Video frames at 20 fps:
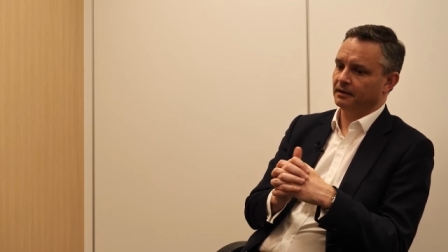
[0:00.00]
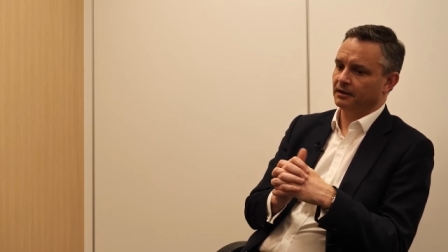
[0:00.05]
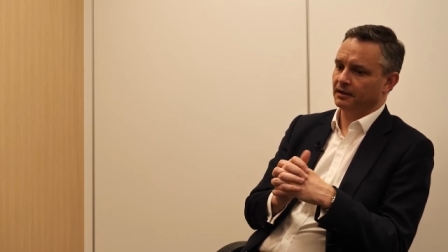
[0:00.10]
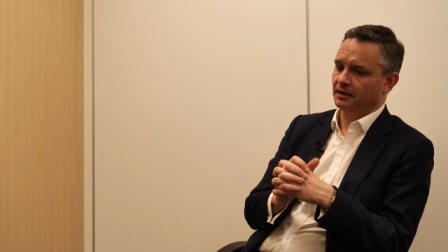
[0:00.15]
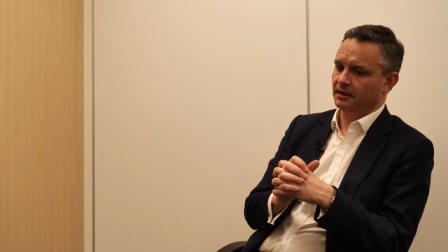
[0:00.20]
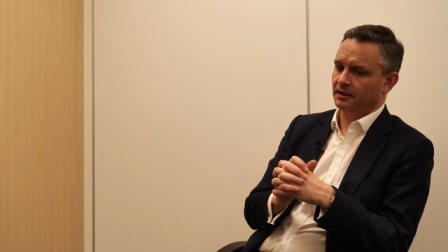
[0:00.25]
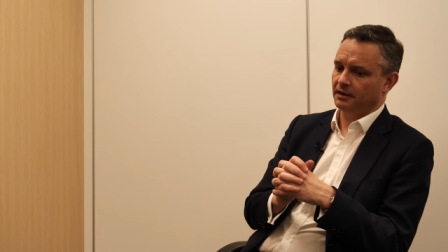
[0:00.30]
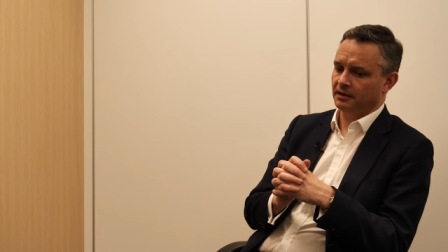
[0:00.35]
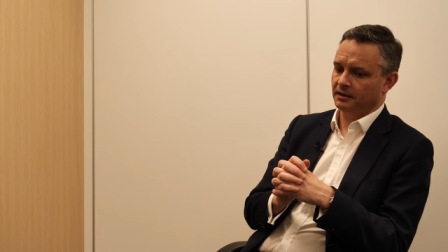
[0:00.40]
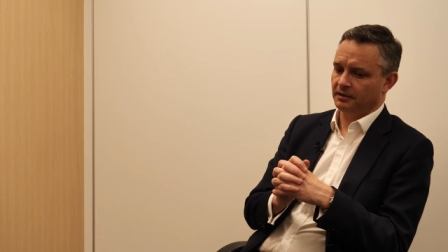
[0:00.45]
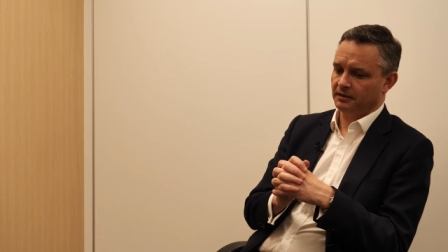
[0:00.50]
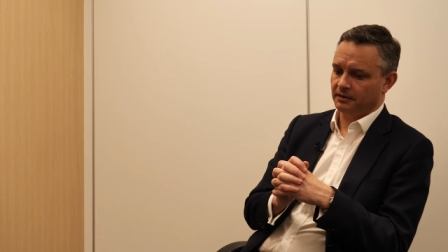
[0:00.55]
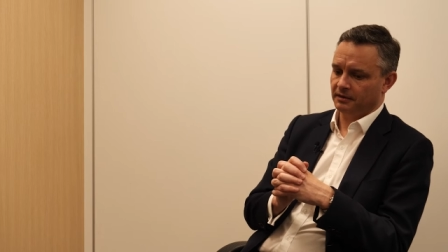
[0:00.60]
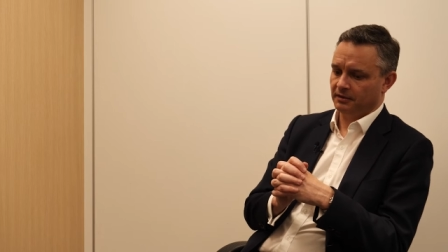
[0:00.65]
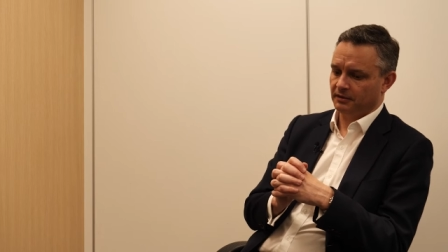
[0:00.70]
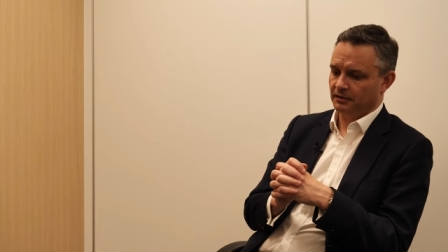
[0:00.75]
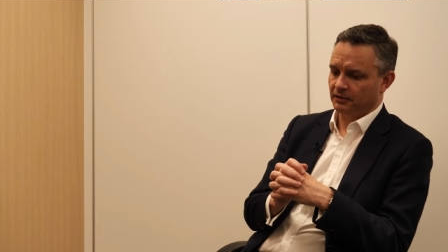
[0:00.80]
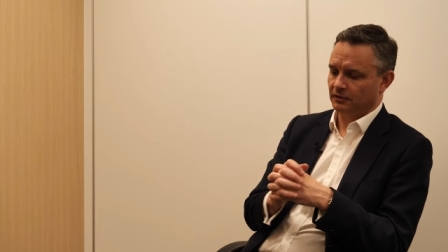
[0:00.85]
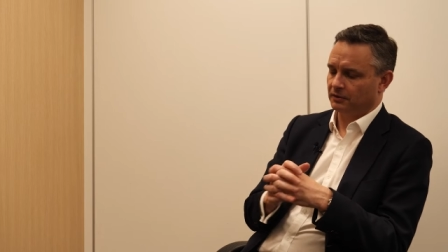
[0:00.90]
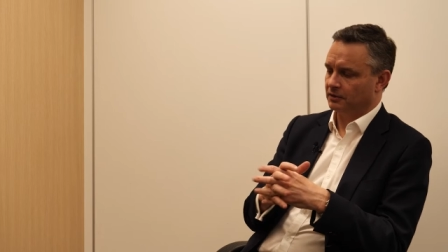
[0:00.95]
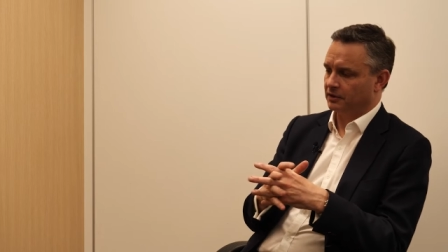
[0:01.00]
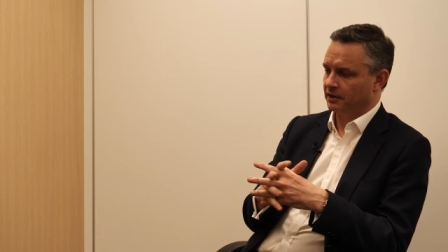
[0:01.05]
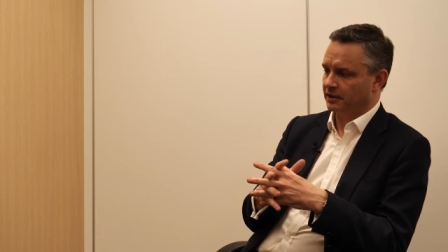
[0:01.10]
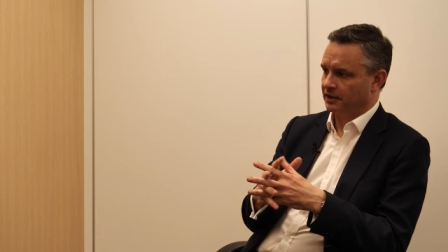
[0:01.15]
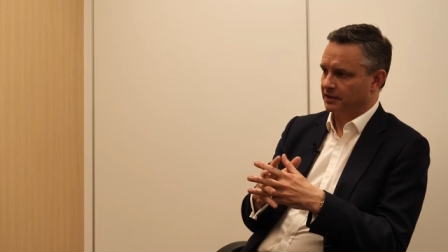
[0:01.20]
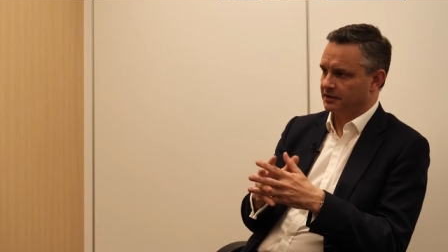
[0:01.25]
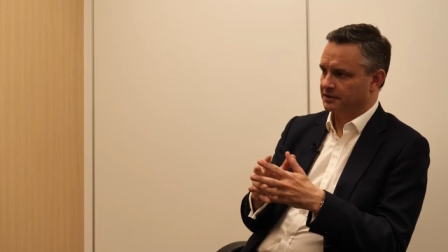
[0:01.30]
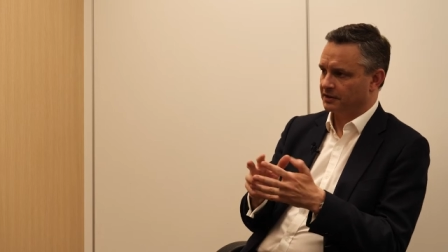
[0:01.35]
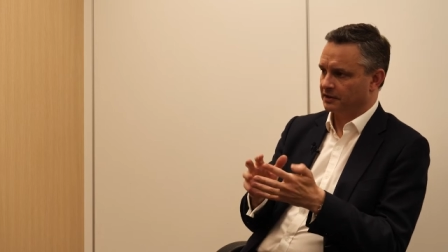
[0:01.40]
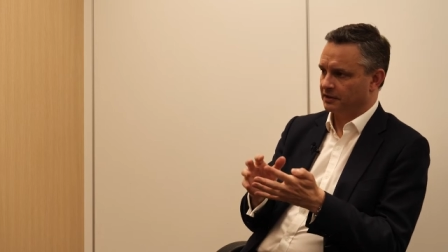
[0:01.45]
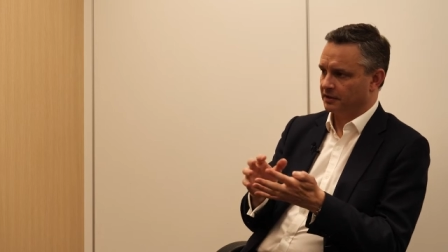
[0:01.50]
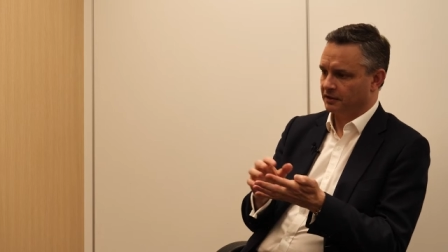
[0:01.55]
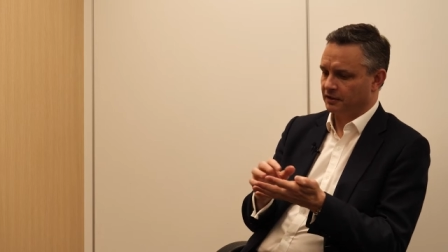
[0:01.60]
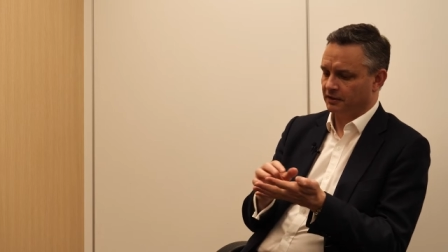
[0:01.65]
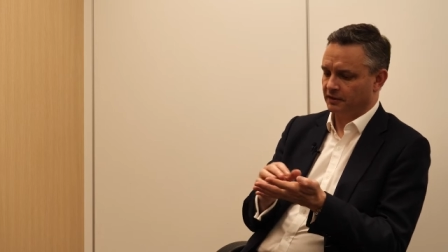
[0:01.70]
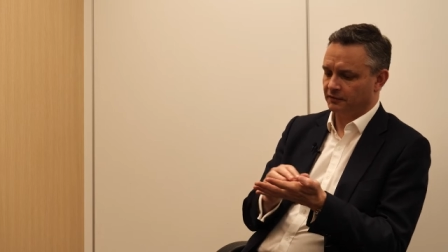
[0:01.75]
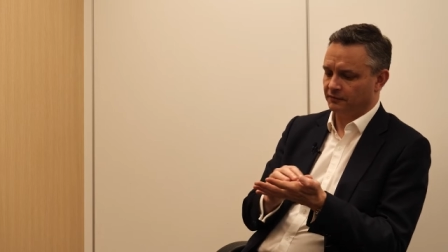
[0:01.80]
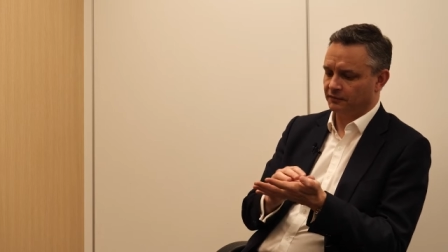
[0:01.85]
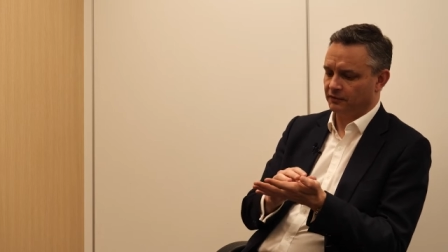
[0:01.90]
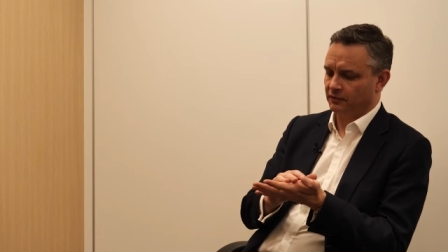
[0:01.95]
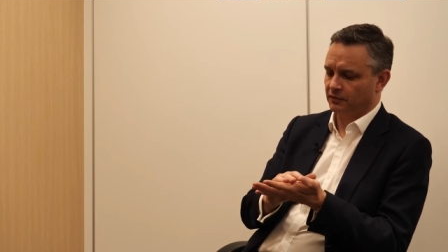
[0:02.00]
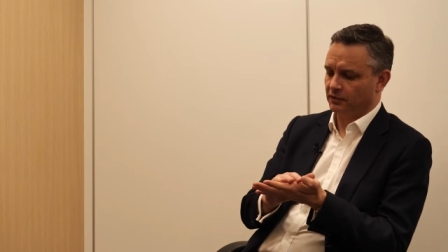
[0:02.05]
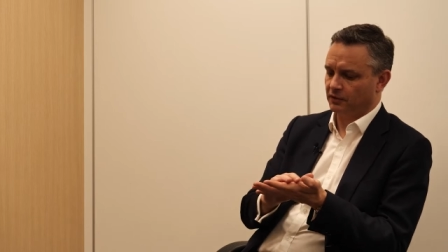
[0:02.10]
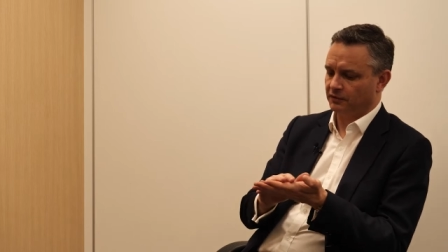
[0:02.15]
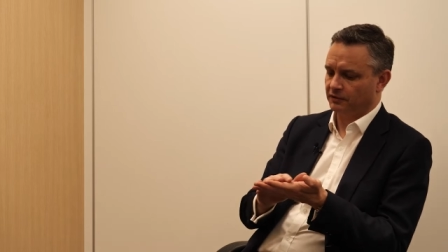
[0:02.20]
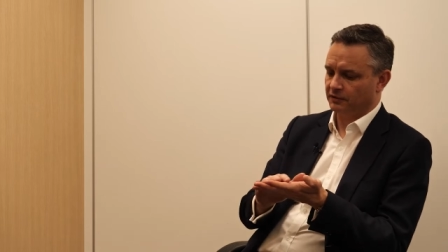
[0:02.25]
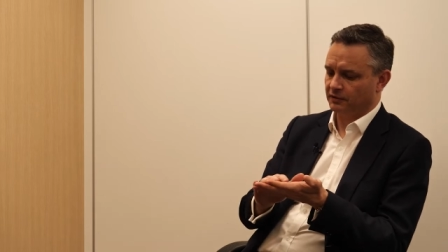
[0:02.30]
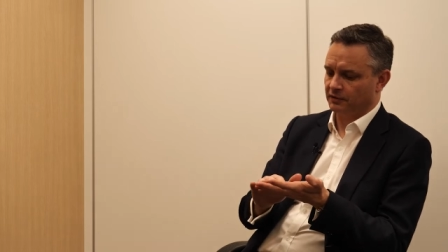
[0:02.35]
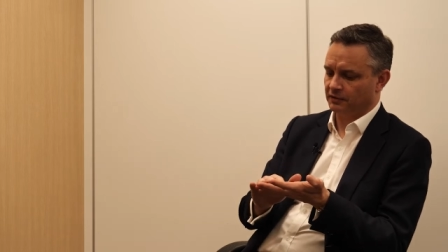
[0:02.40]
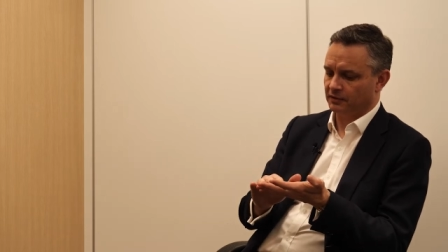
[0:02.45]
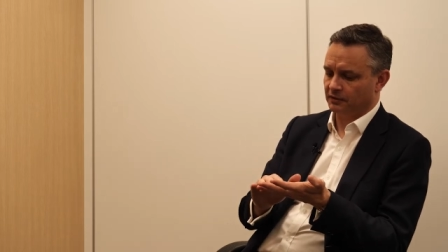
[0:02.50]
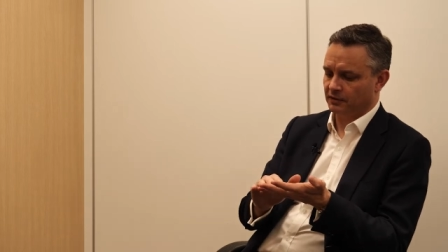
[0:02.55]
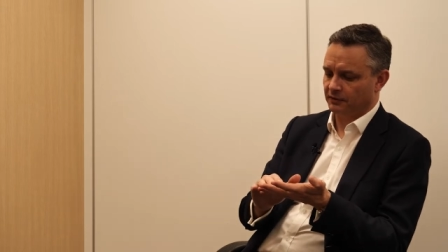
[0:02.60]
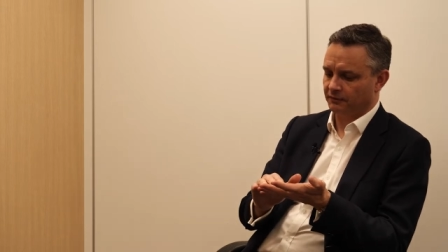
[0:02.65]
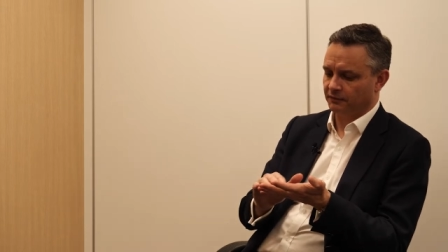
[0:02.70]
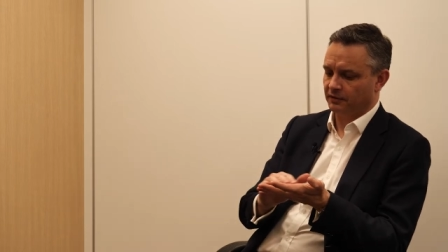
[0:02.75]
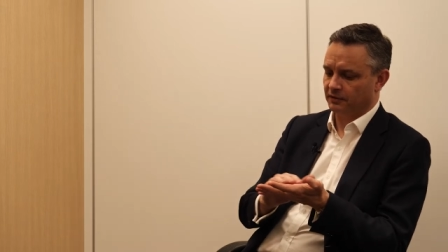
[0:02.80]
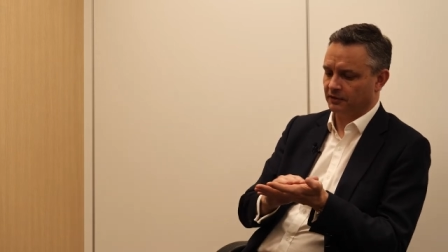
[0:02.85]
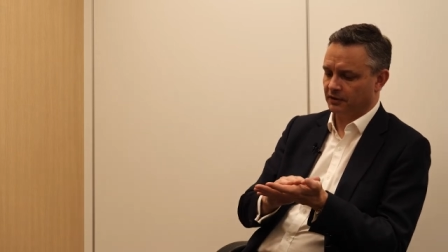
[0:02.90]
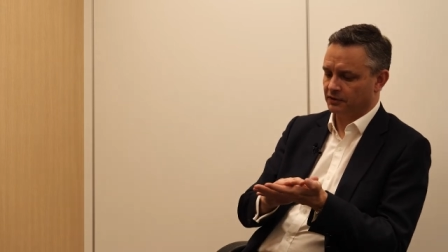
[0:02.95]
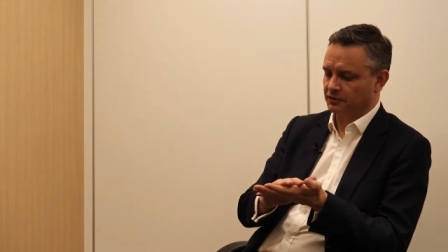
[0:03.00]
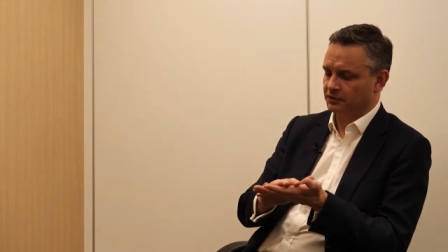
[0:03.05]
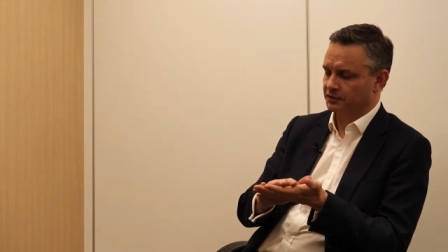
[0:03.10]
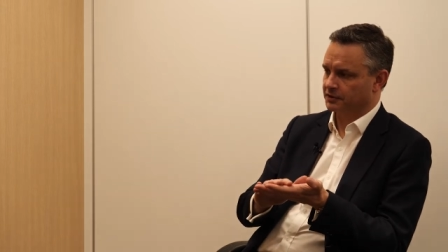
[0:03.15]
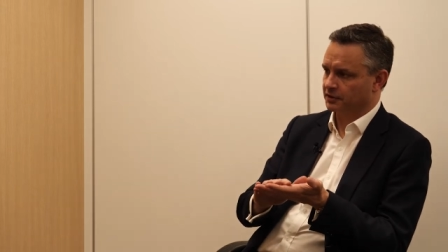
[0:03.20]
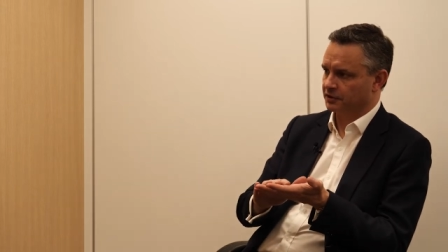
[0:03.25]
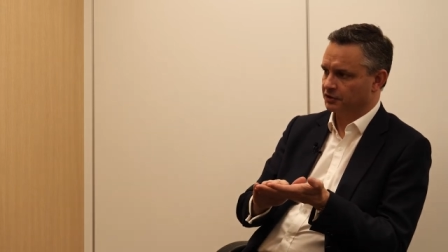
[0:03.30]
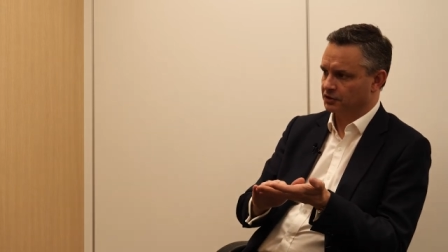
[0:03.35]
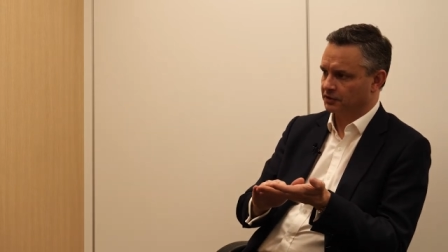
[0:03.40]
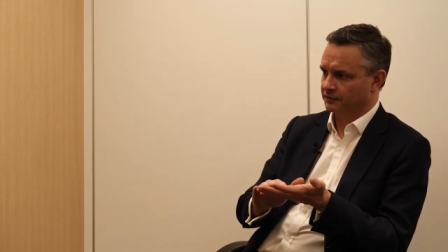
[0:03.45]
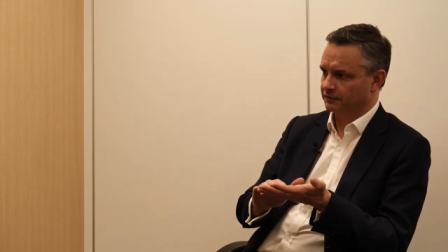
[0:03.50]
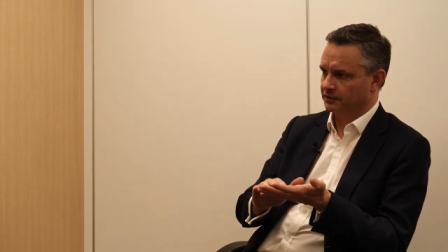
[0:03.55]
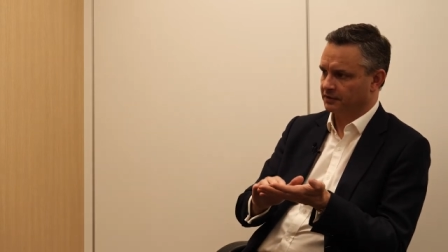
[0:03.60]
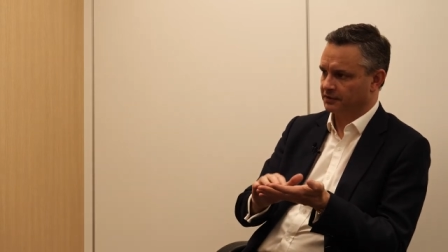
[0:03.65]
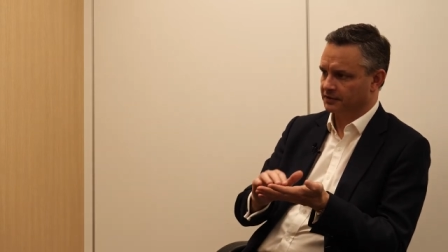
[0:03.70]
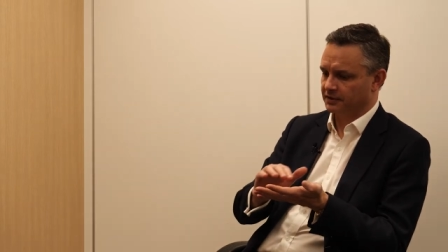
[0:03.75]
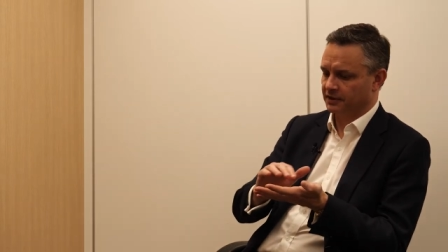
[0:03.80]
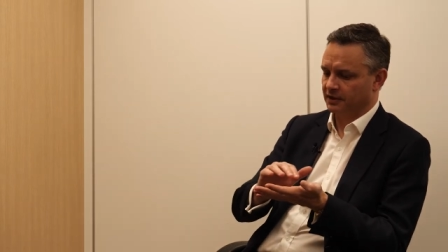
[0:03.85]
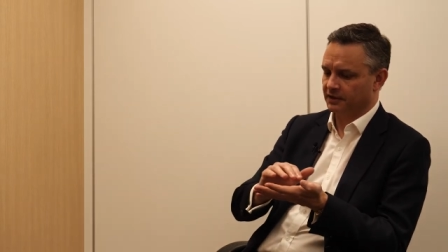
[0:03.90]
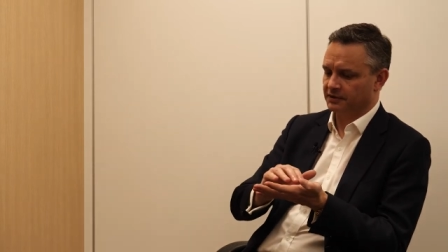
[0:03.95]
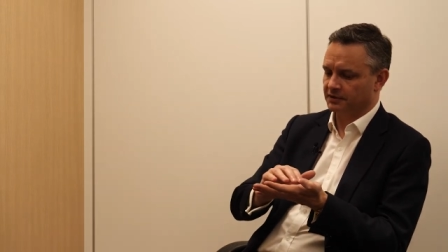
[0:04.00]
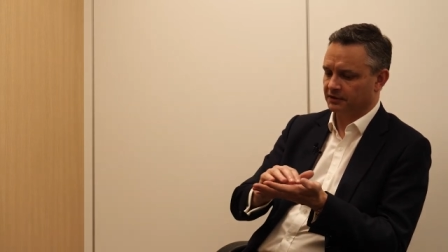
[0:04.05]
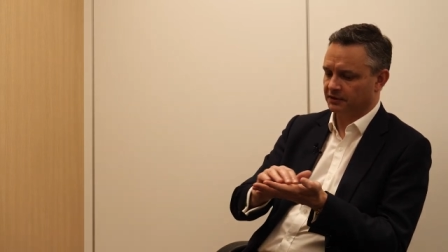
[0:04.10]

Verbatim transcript: uh, you know, like I said, I think if you're going to if the country's going to shift its stance,